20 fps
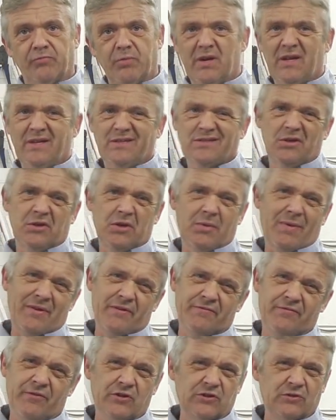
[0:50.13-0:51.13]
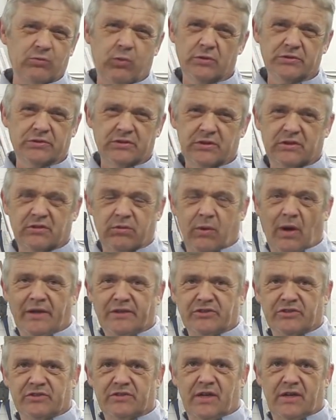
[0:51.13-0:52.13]
But it's only about the first once or
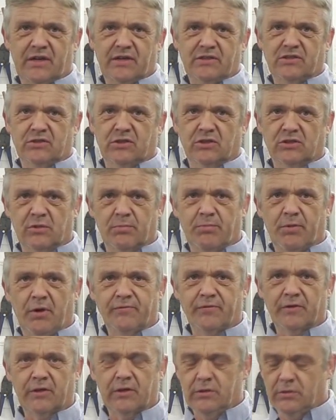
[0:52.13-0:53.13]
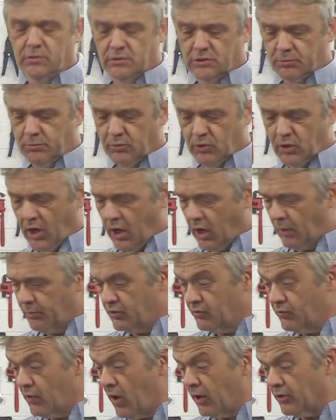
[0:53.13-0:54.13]
twice and then it's just a perfectly usable
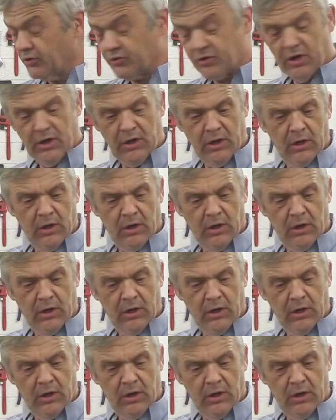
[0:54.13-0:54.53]
carbon rod.